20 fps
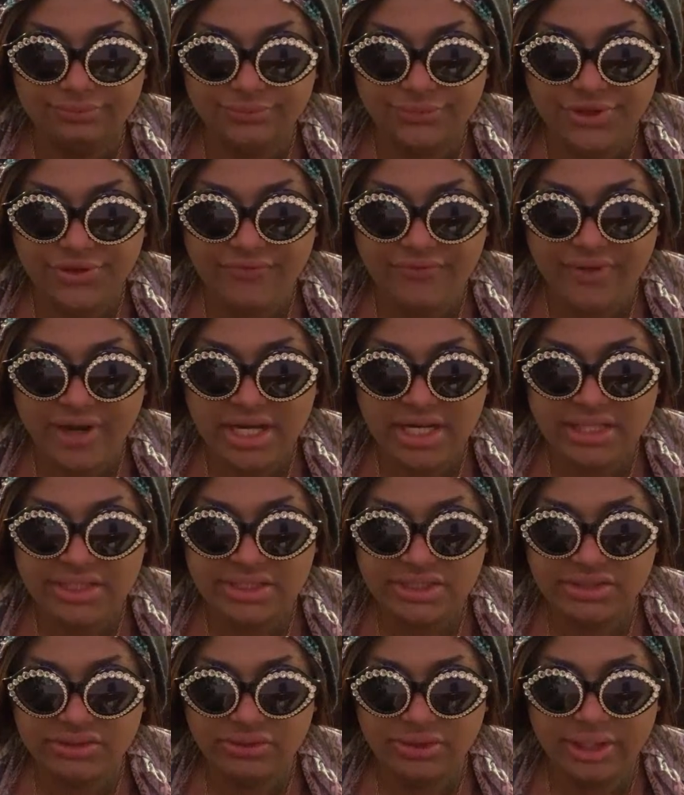The funniest
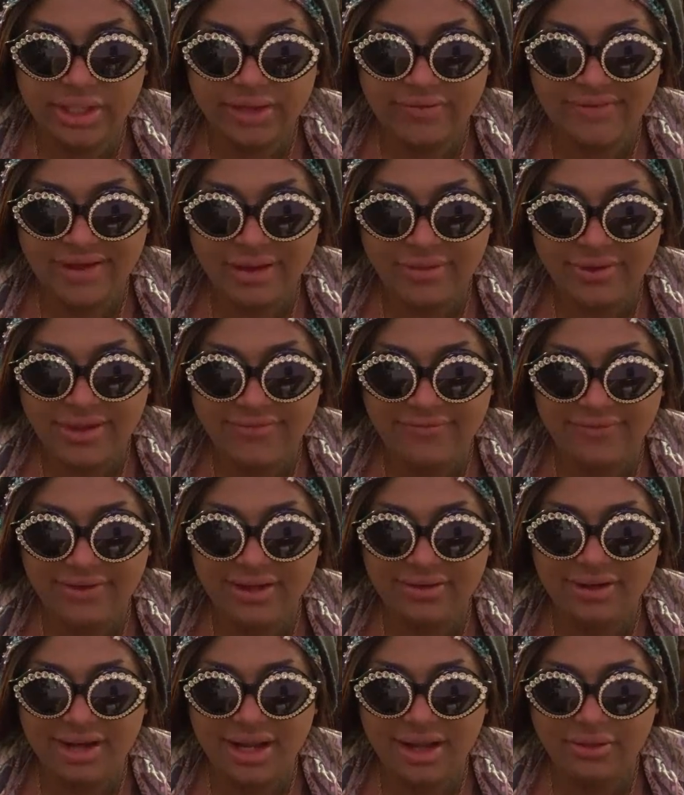story of how we
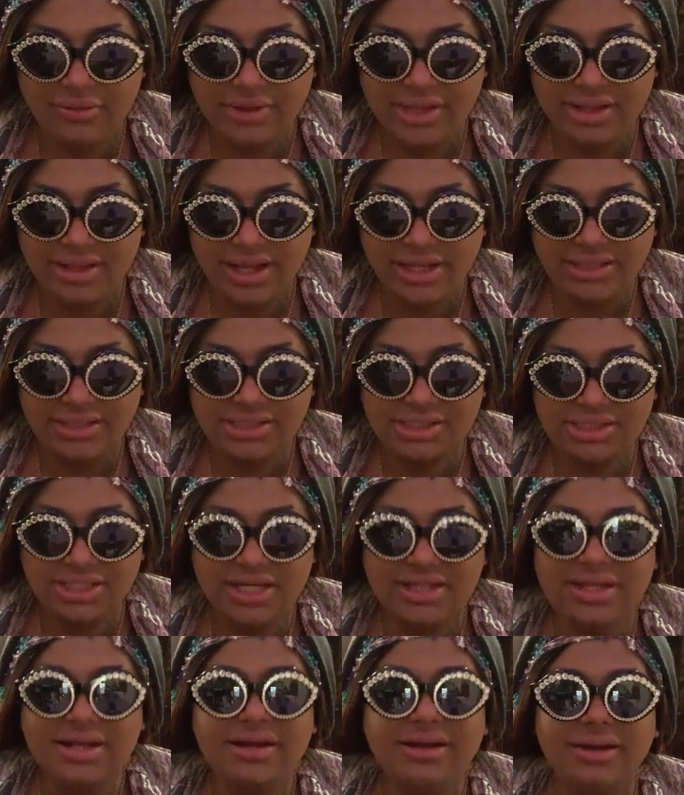found out we liked each
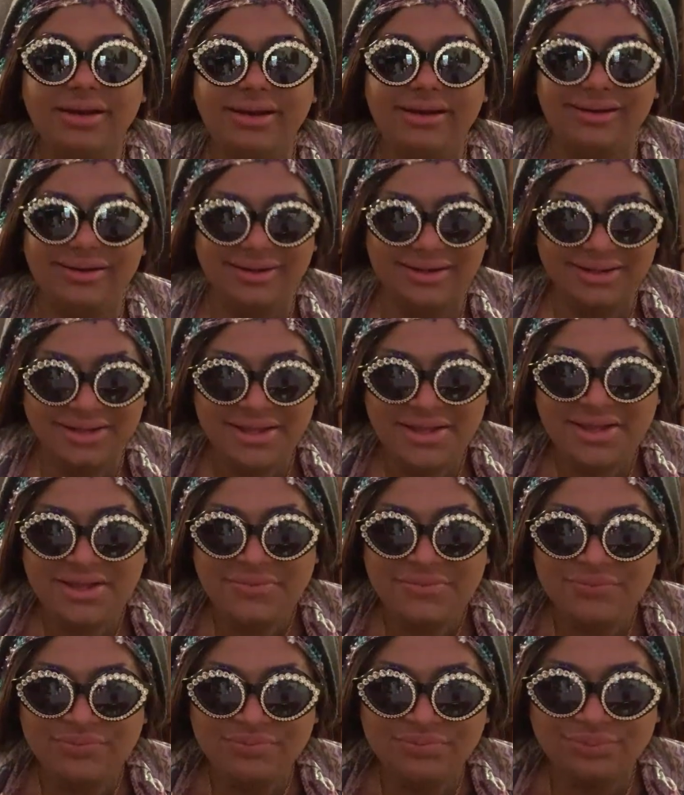other.
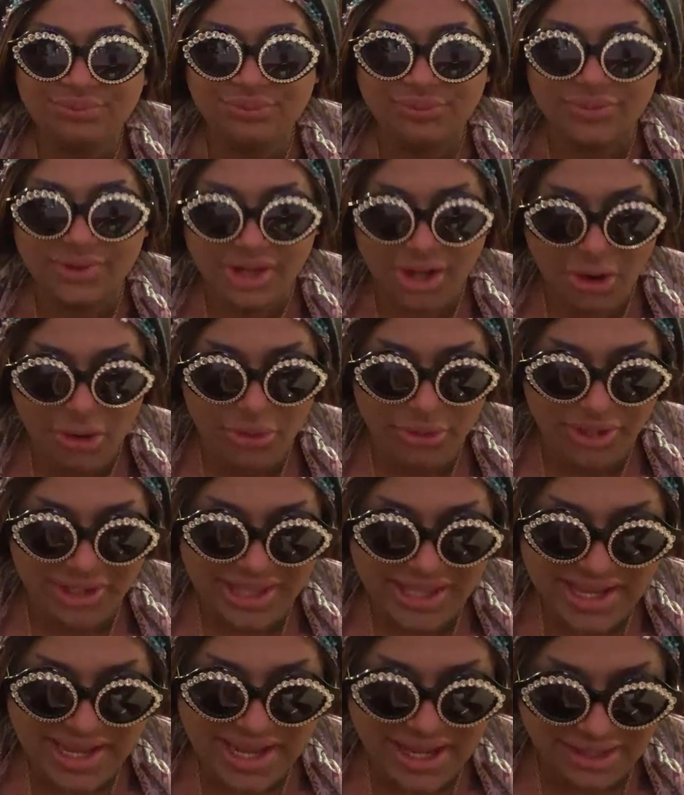Oh,
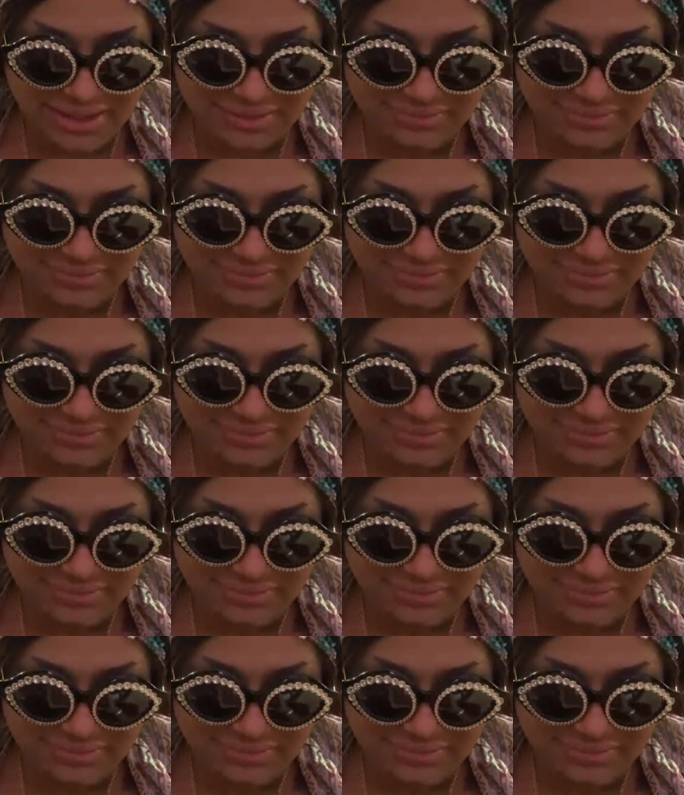really?